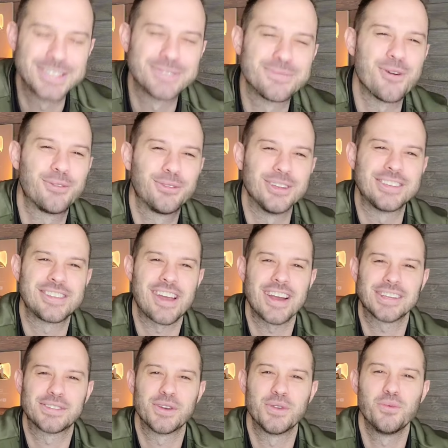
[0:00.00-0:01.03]
to 12 free
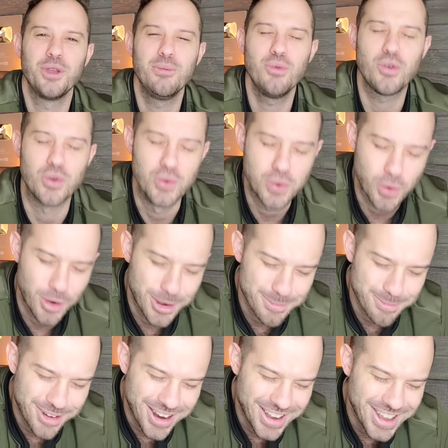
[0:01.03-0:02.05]
stocks on Webull, KuCoin
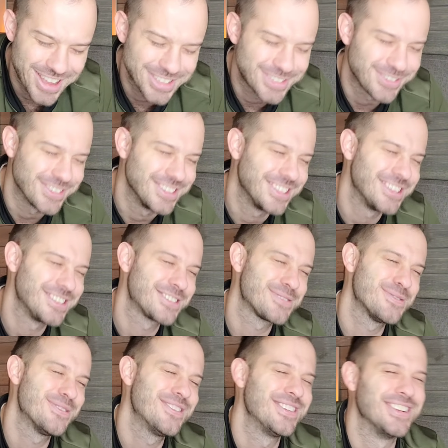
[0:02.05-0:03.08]
and Binance, free
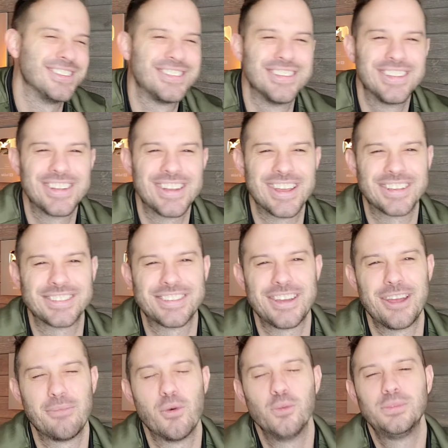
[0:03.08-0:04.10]
Discord. And until the next
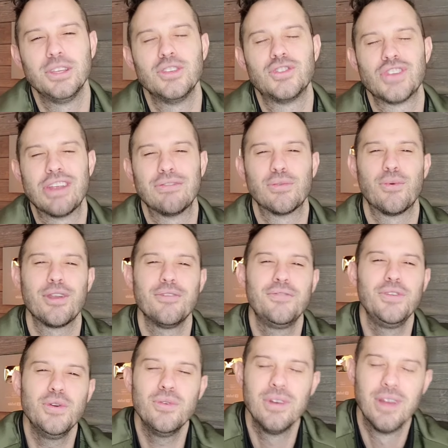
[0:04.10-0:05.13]
time, hope to each and every one of
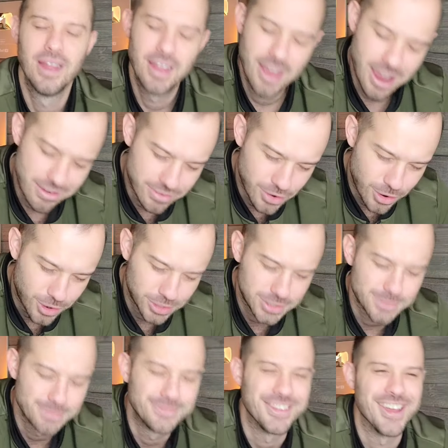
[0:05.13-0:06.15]
you have an
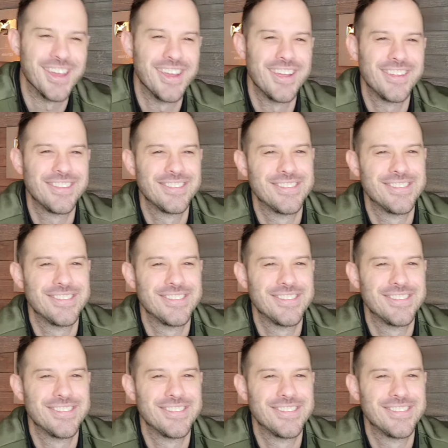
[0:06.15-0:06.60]
awesome day.